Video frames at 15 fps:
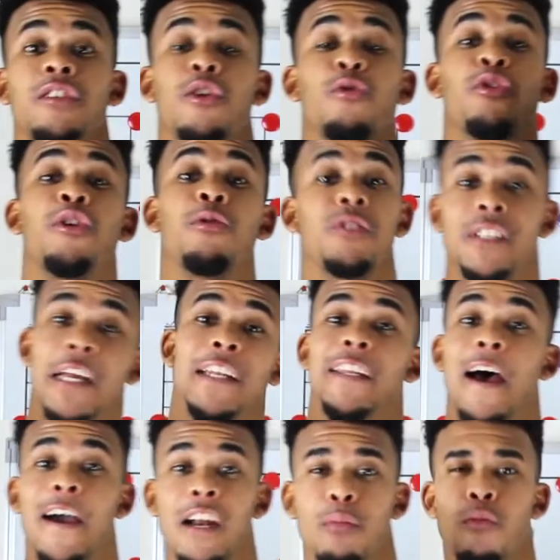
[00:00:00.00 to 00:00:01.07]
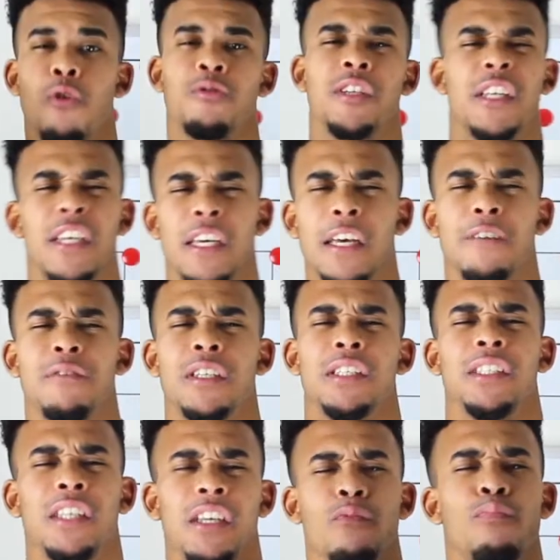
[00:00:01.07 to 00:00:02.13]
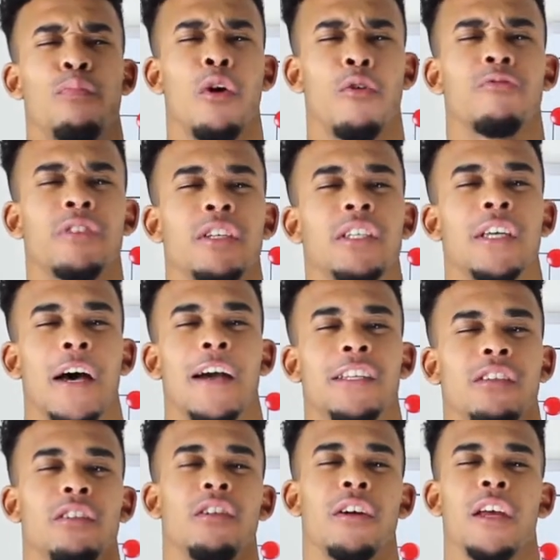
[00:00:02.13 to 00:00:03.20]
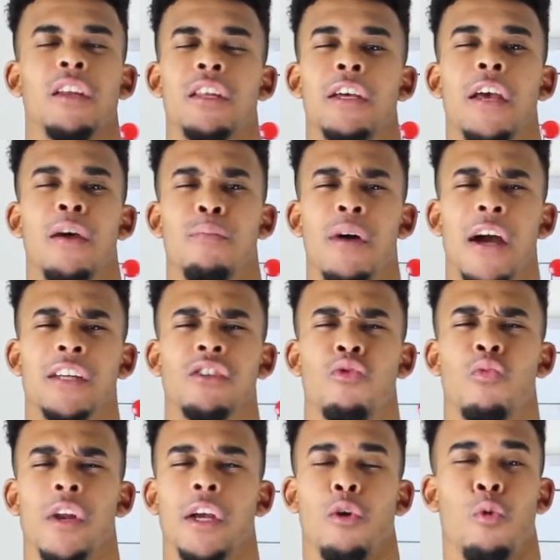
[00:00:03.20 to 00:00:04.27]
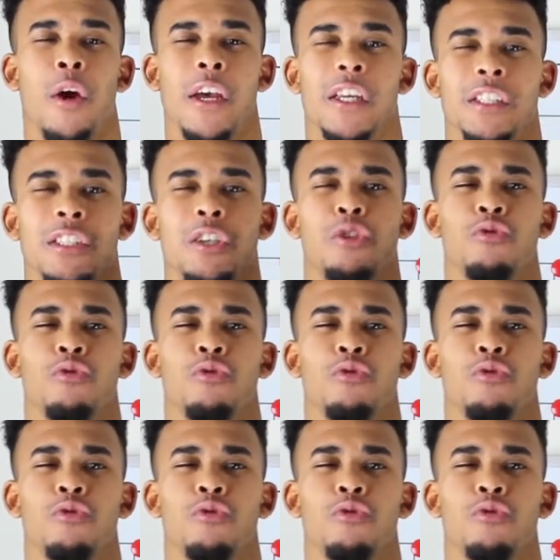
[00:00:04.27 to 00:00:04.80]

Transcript: So Houston Dynamo TFC, both sides looking to get back to winning ways.